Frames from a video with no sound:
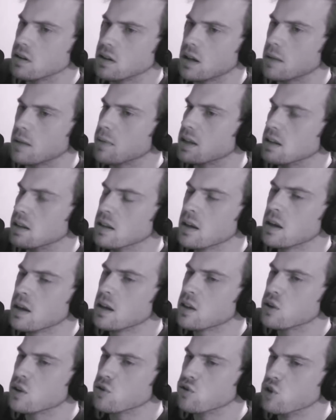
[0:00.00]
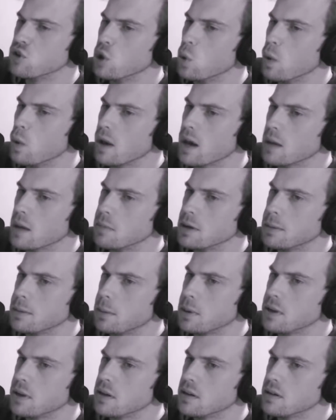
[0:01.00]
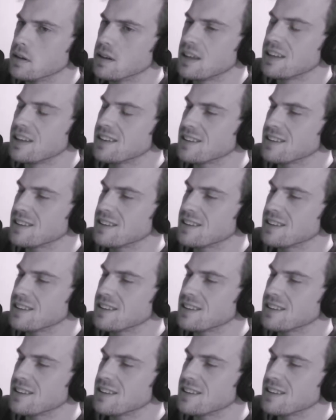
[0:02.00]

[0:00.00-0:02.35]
And I mean, there's no way I'd be able to